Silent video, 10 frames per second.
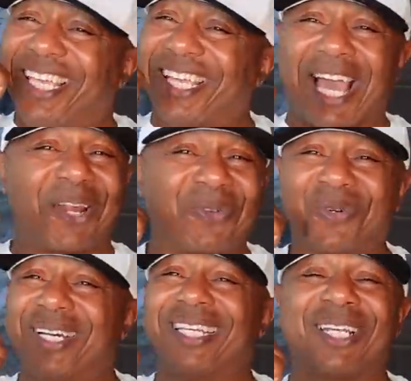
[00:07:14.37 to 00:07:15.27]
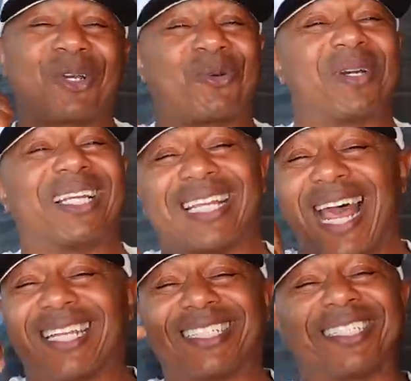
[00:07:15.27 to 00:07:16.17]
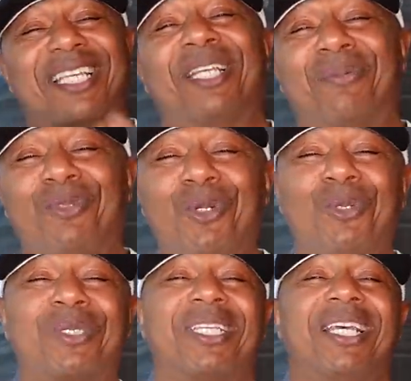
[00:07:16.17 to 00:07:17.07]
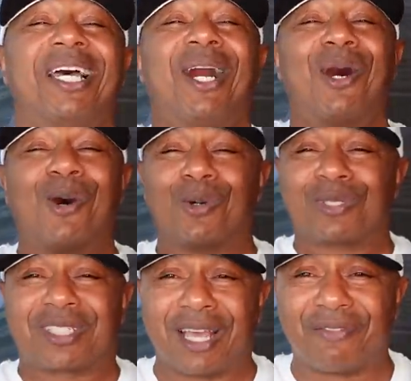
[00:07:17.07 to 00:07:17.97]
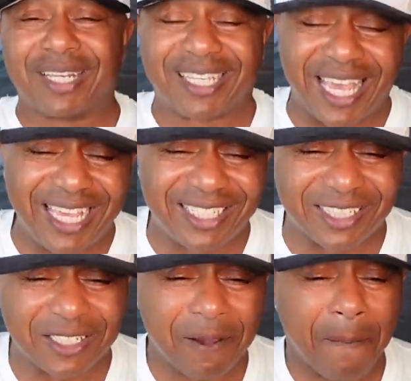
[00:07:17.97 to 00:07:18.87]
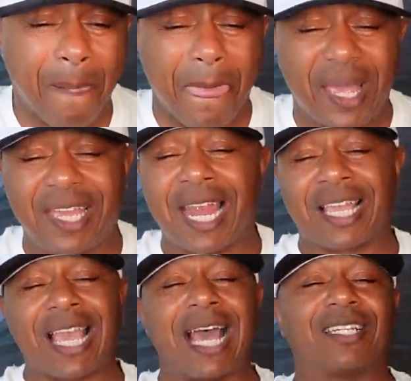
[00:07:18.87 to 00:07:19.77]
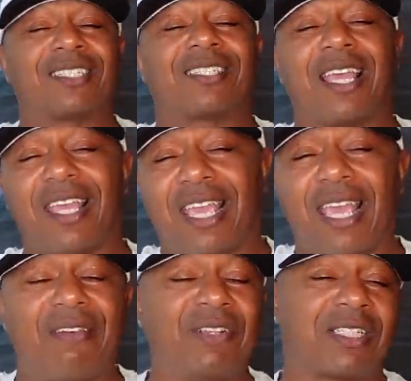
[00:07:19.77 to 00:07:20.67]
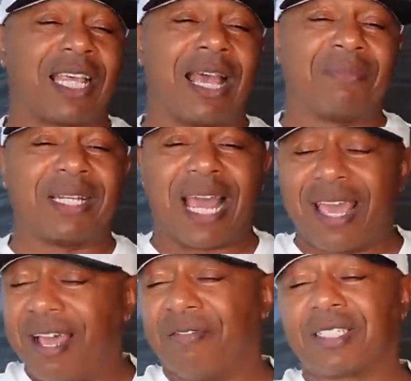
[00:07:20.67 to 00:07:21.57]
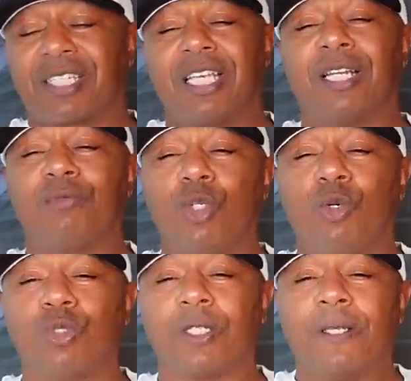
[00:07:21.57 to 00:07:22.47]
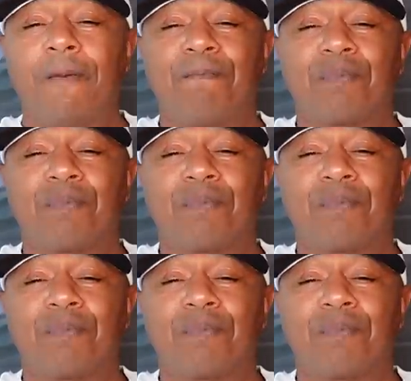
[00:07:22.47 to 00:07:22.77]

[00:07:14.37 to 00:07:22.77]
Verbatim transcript: he got a one hitter quitter, and I just seen him use it on several occasions. And I got to say, every time that I ever seen him use it,